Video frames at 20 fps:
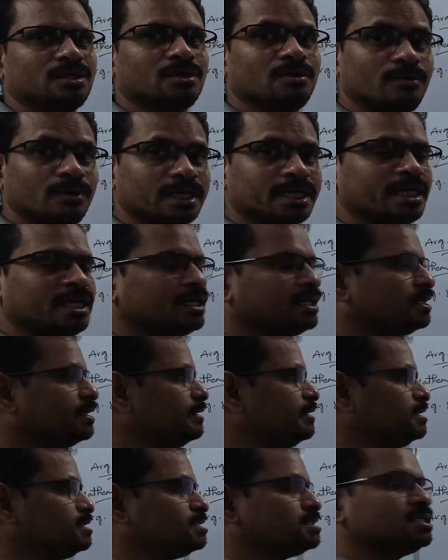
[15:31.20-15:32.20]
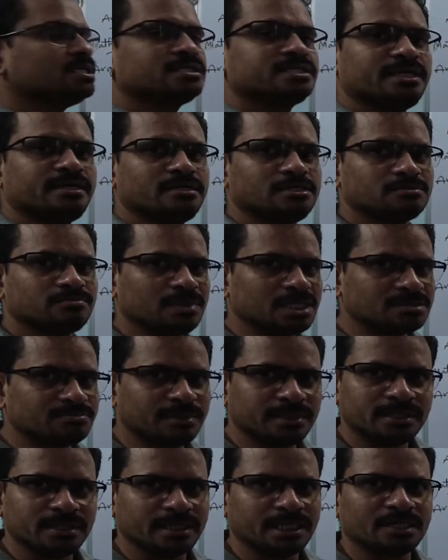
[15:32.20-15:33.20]
Okay, distance and
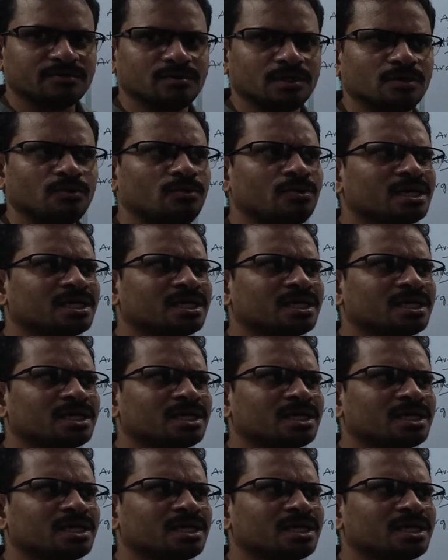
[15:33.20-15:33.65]
displacement are equal.